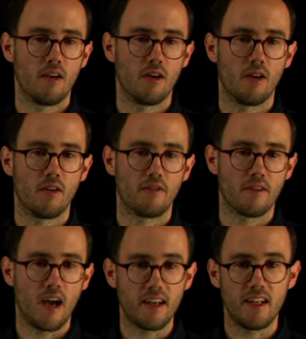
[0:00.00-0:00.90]
of
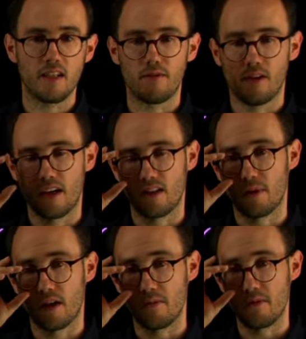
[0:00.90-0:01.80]
identifying the
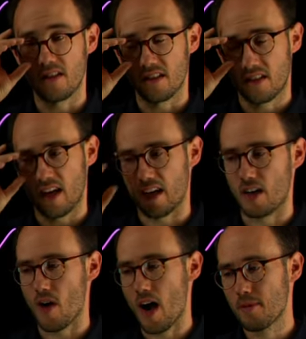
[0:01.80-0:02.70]
parameters can go
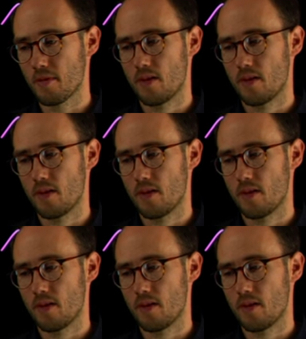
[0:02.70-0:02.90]
up.